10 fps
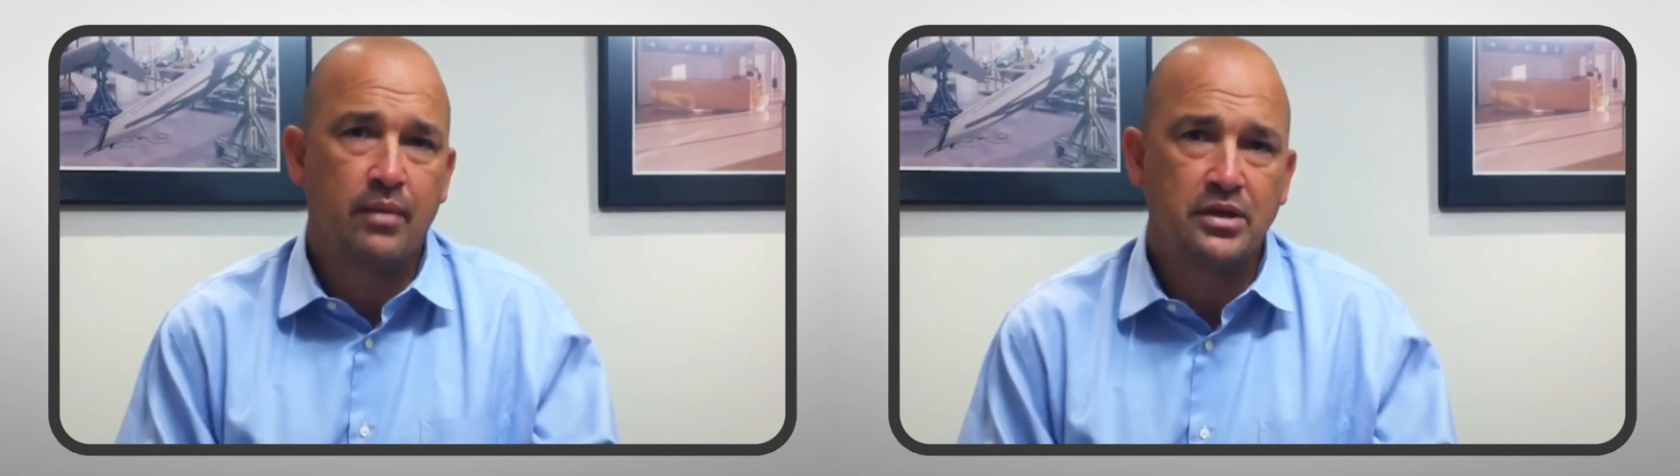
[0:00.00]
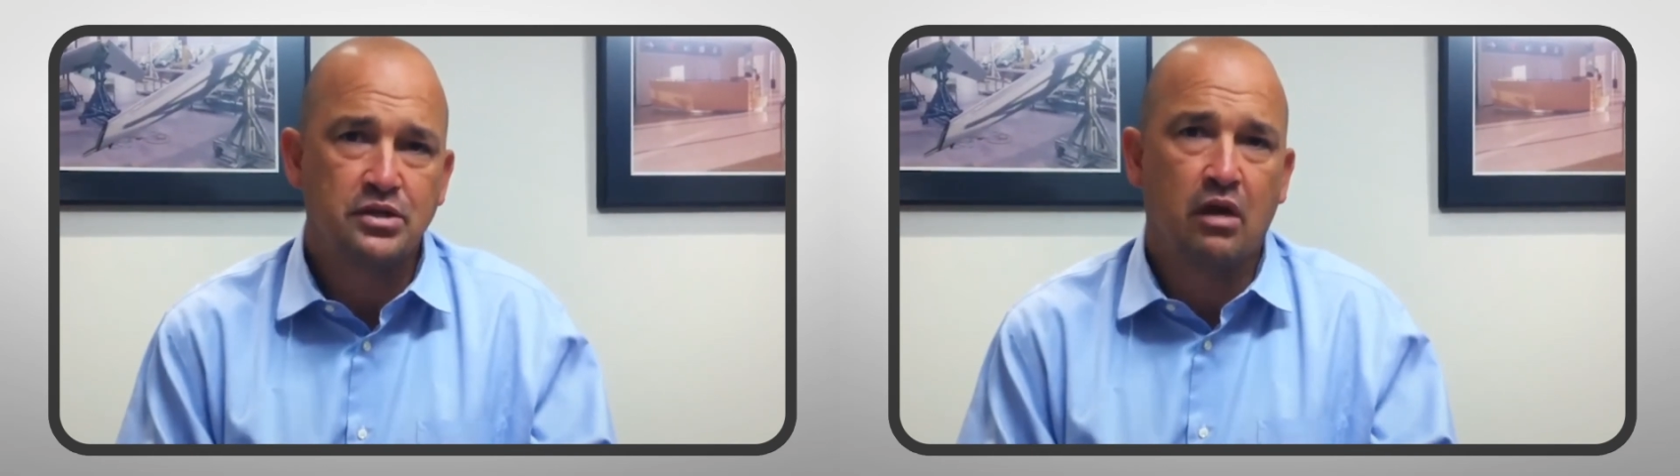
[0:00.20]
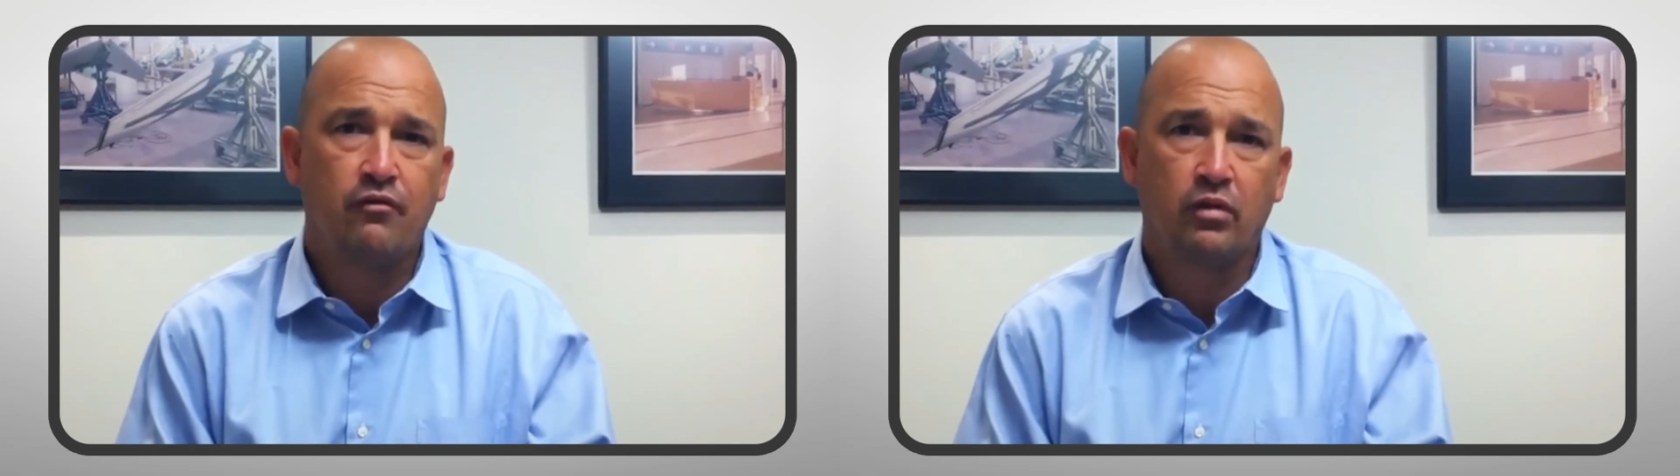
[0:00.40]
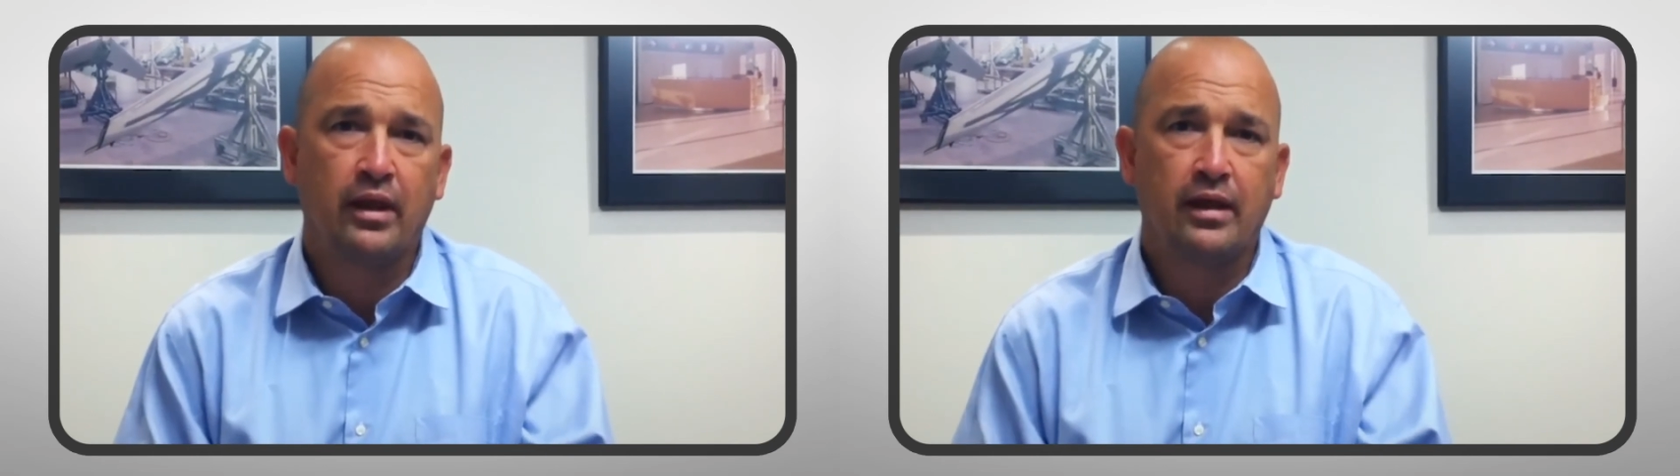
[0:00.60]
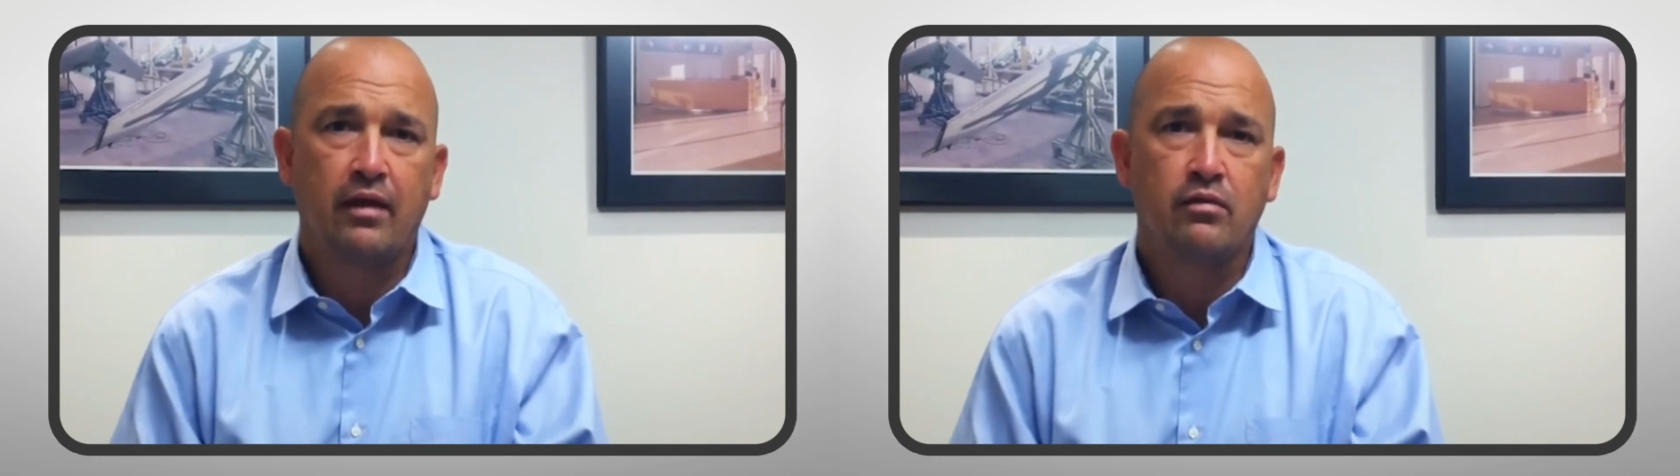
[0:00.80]
myself or
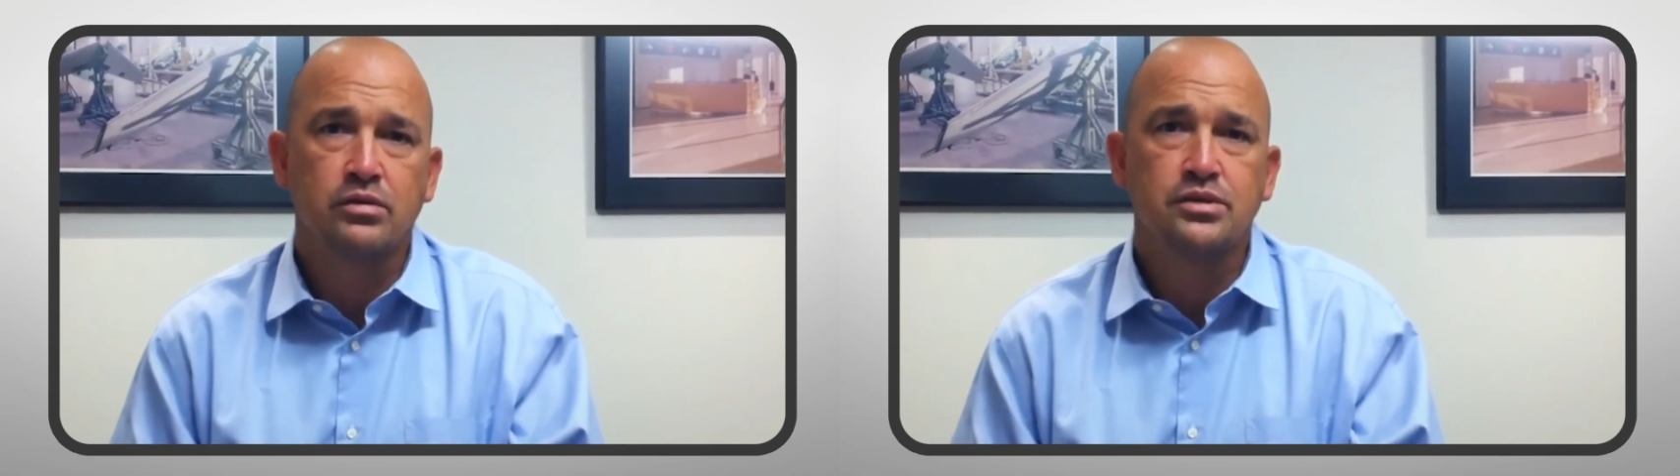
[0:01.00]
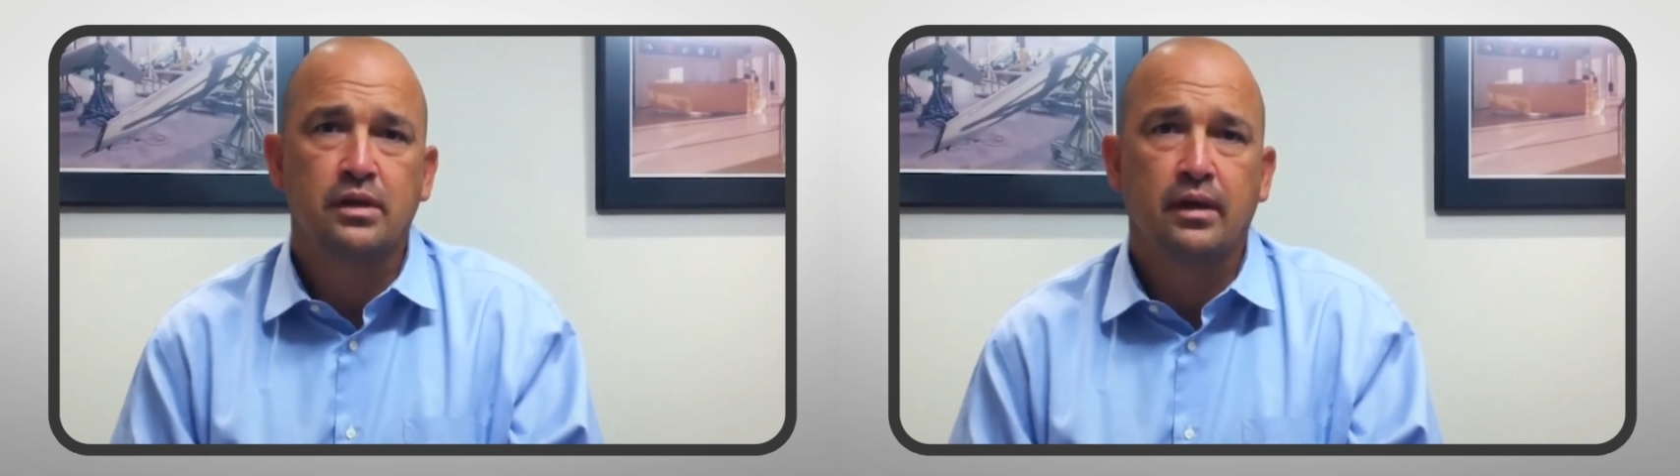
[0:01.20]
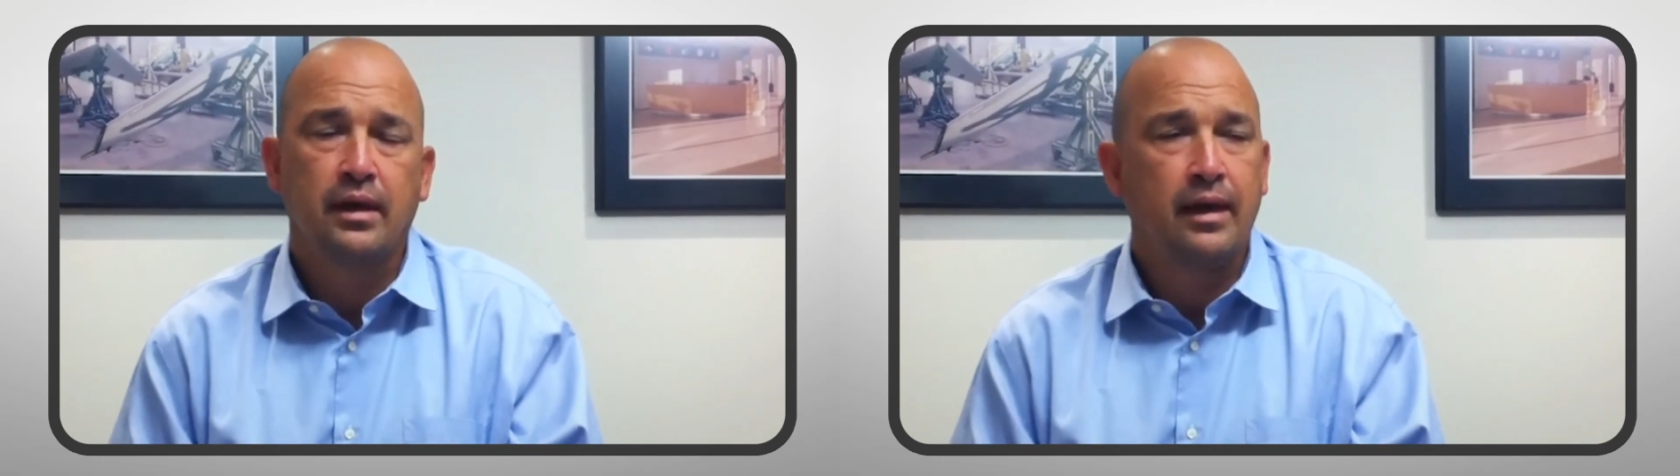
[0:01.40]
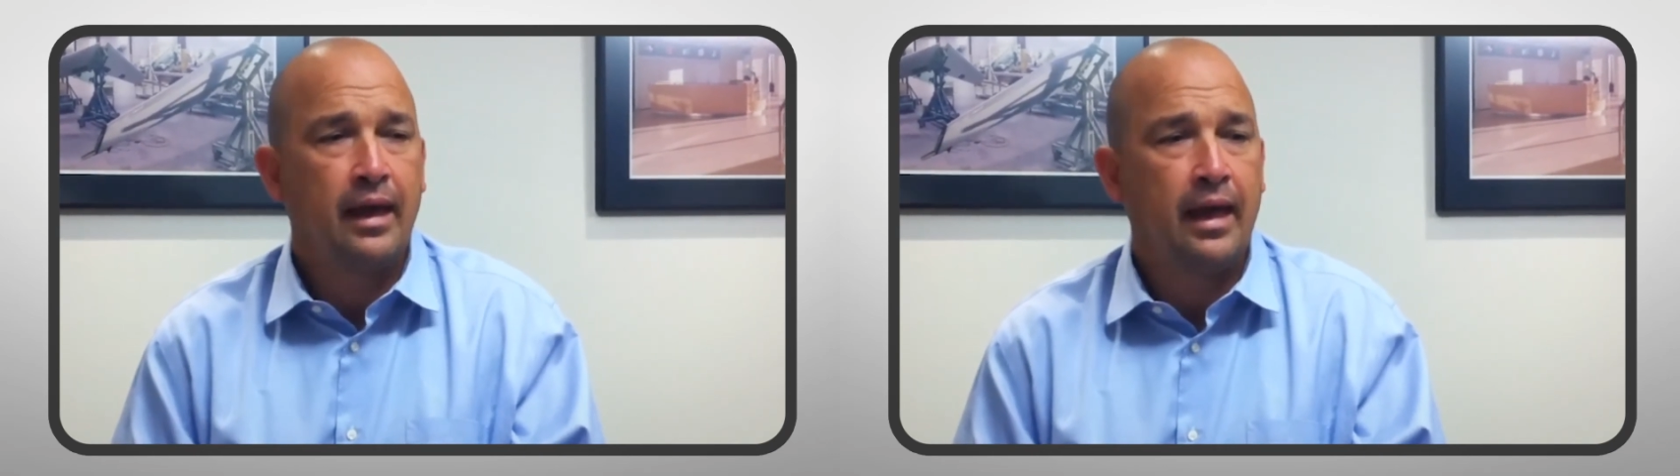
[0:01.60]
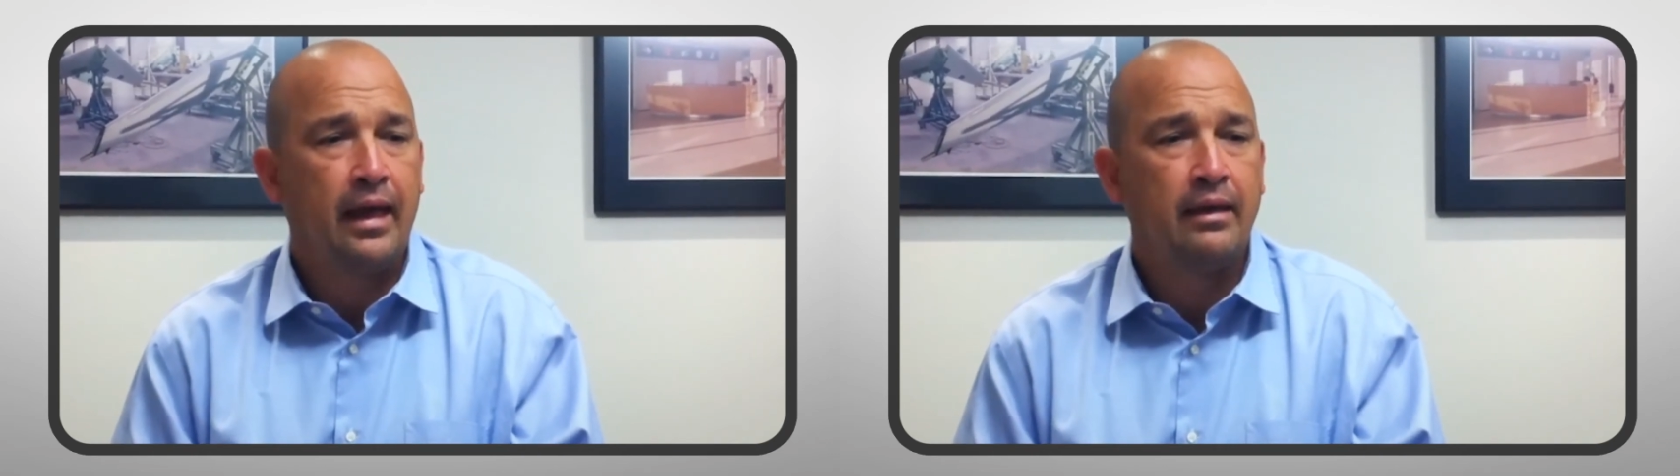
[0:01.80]
like others,
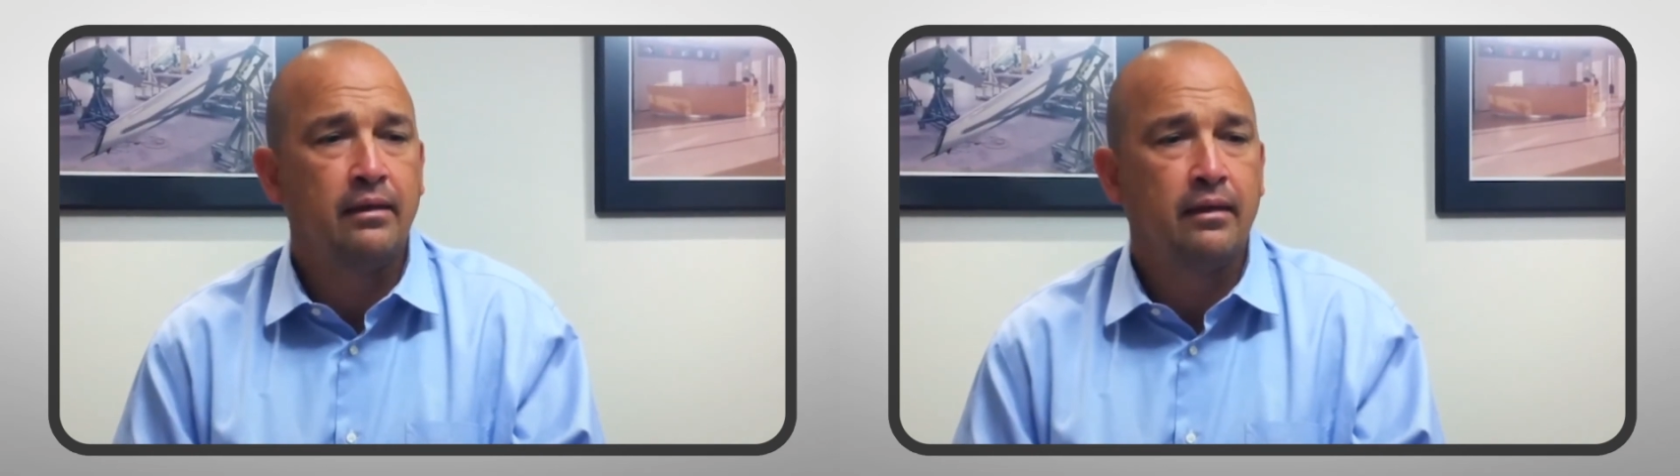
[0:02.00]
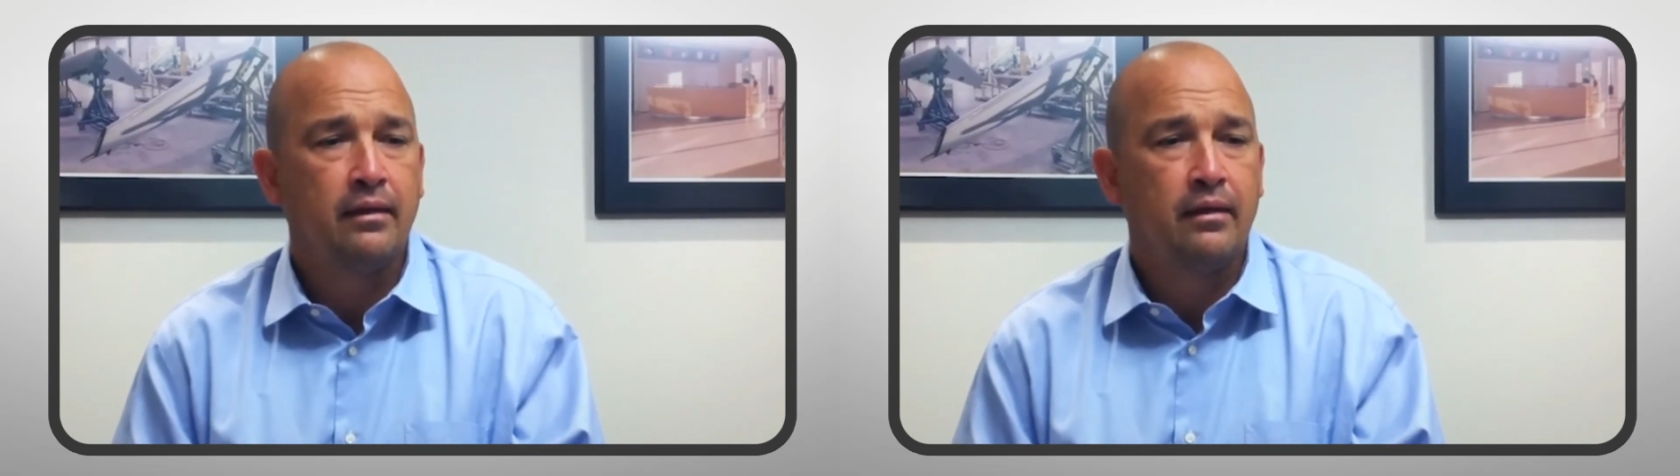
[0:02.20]
and